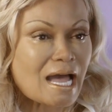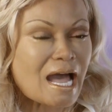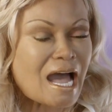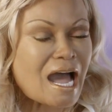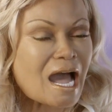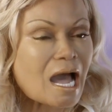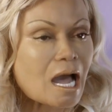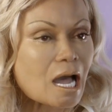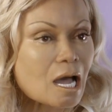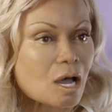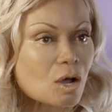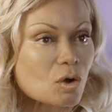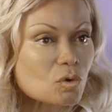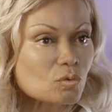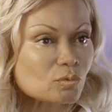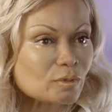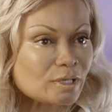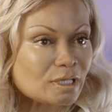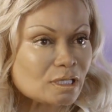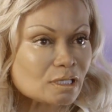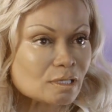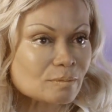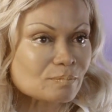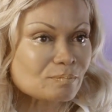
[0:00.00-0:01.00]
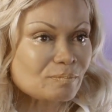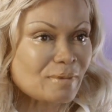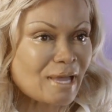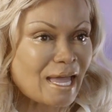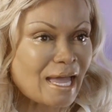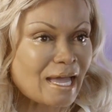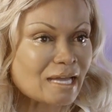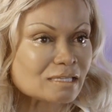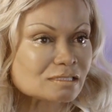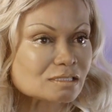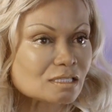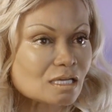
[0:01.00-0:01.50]
How we
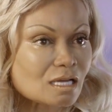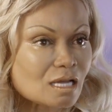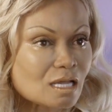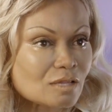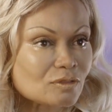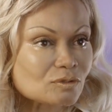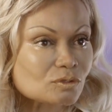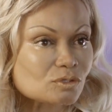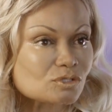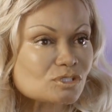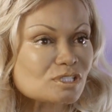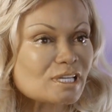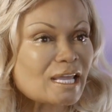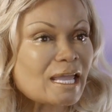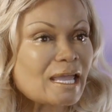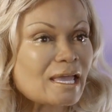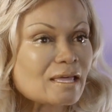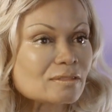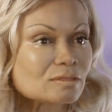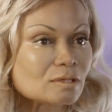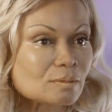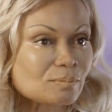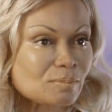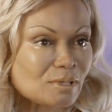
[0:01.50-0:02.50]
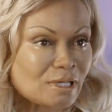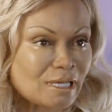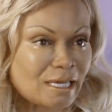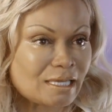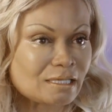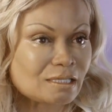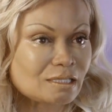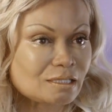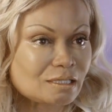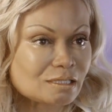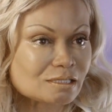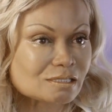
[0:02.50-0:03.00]
impact others and the
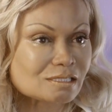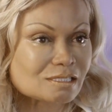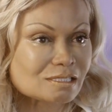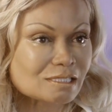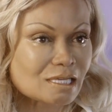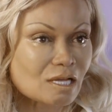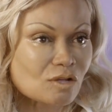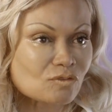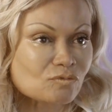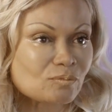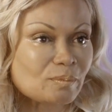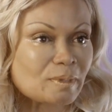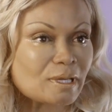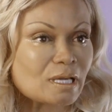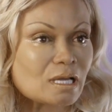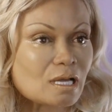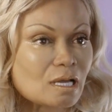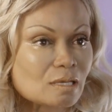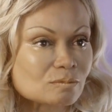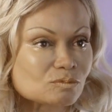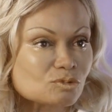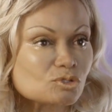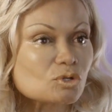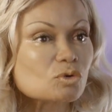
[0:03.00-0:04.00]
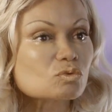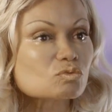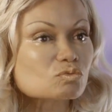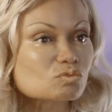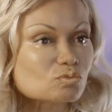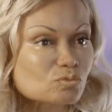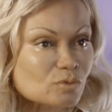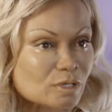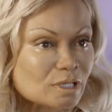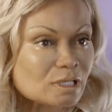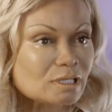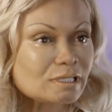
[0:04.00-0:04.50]
planet itself becomes
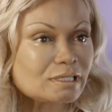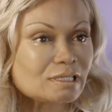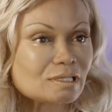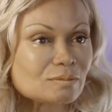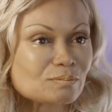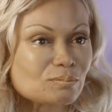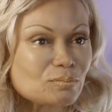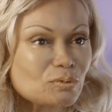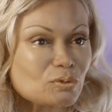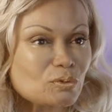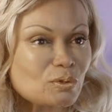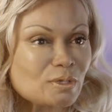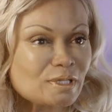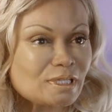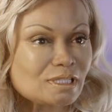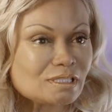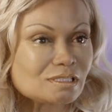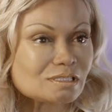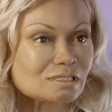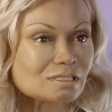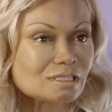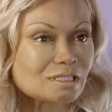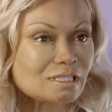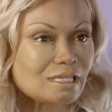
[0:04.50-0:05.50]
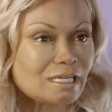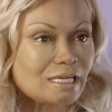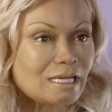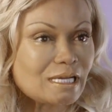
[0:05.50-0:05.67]
really important.